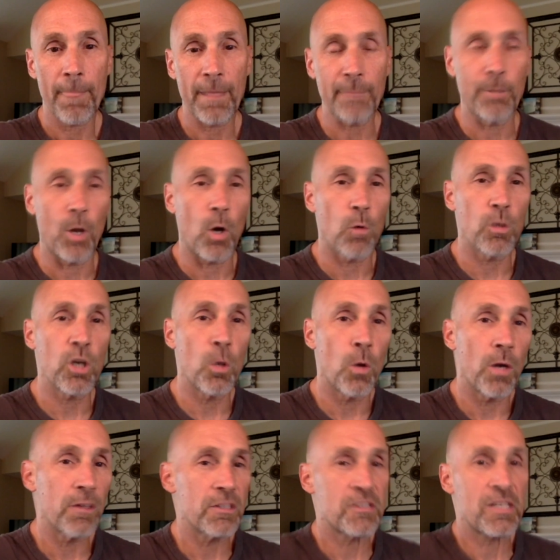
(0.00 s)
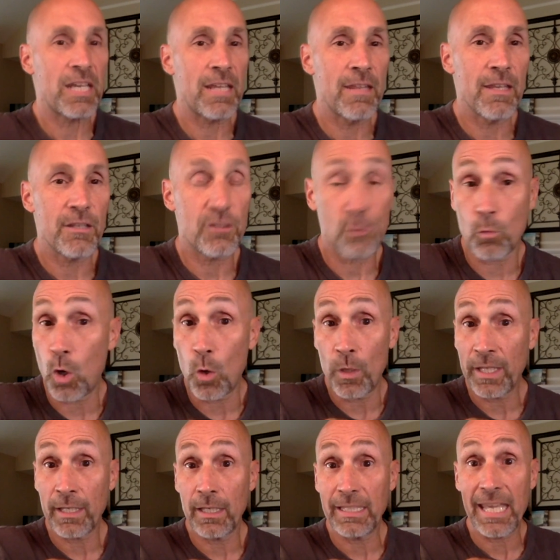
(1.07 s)
And Paul will go on to say this,
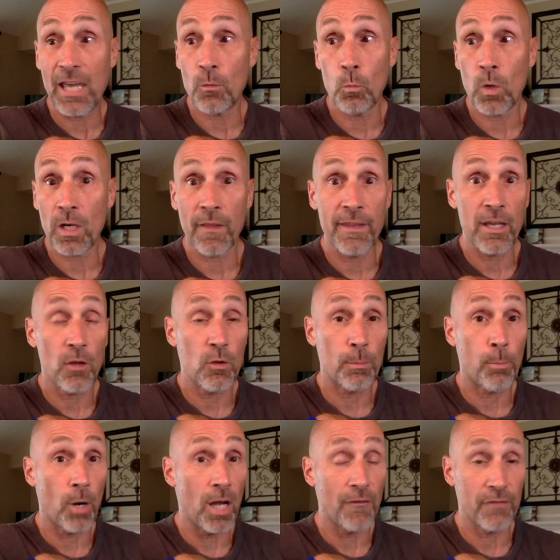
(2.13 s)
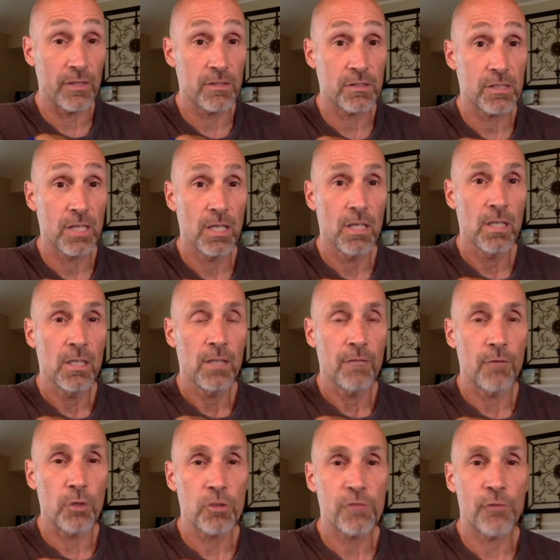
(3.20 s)
quoting again one of the other prophets,
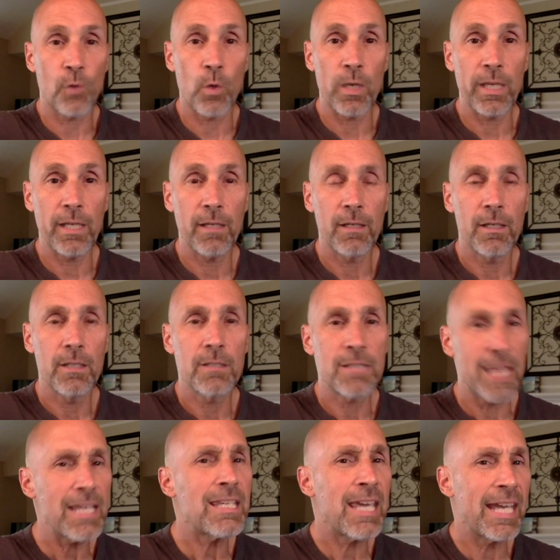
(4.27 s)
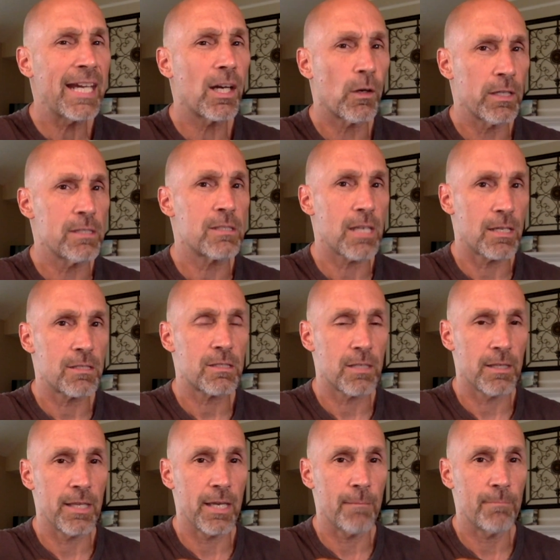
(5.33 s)
verse 40 Take care, he says to
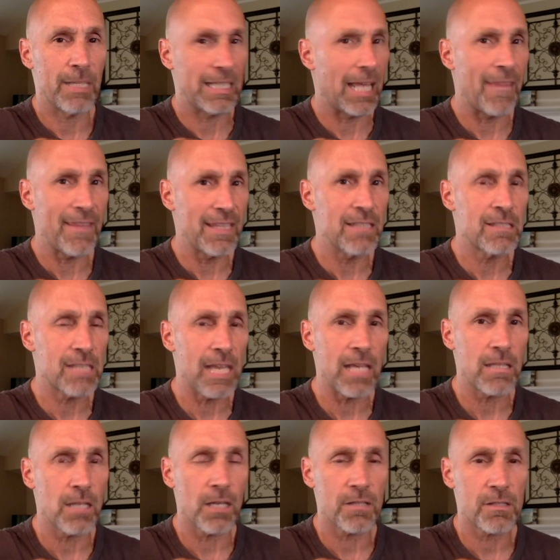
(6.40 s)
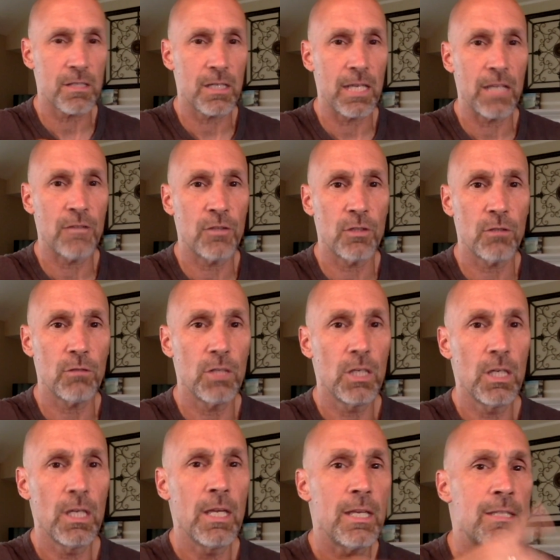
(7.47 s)
them. And I think he'd say it to us today too.
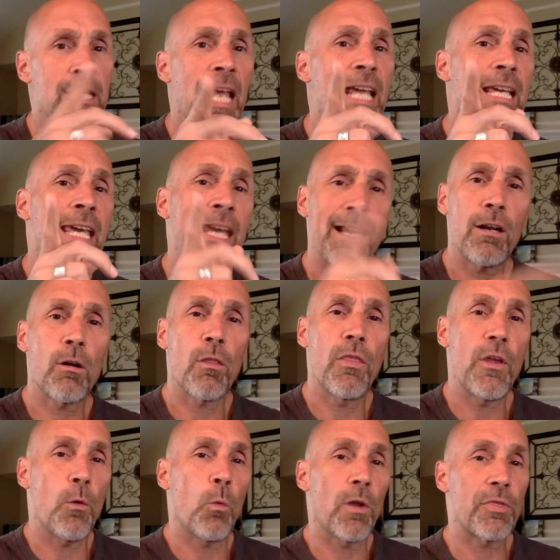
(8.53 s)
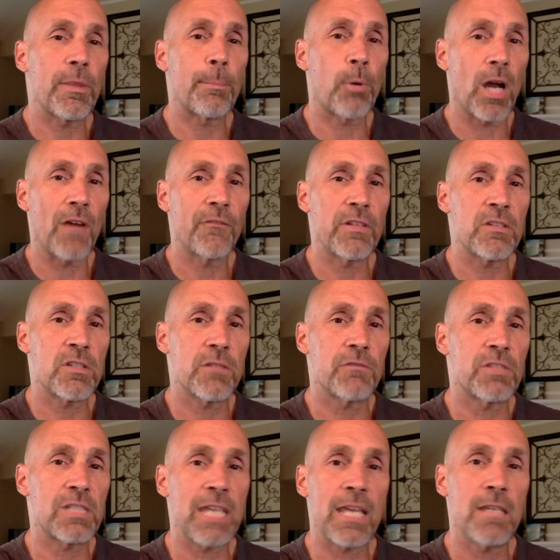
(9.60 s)
Take care that what the prophets have
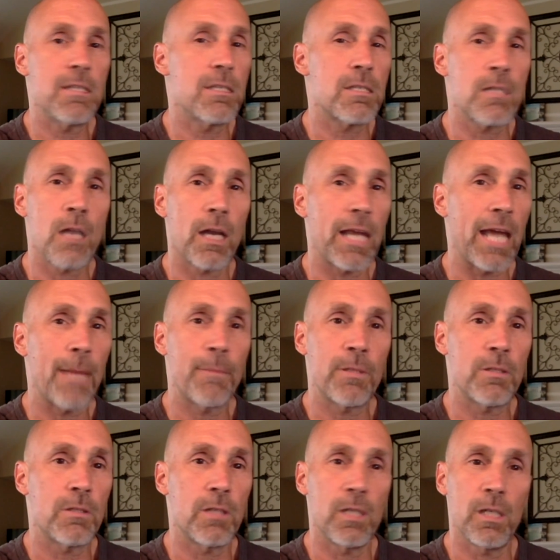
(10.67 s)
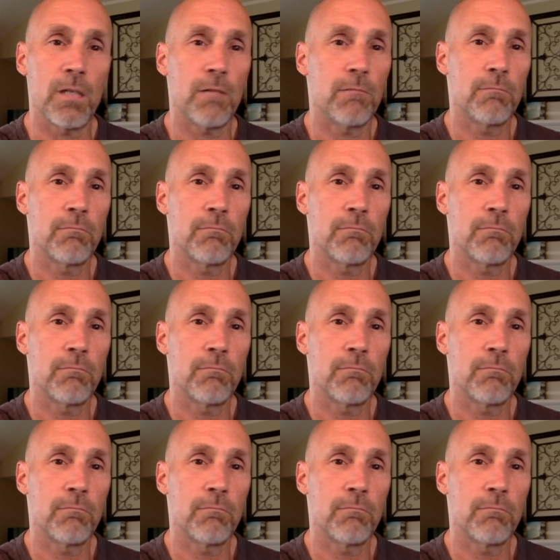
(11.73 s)
said does not happen to you.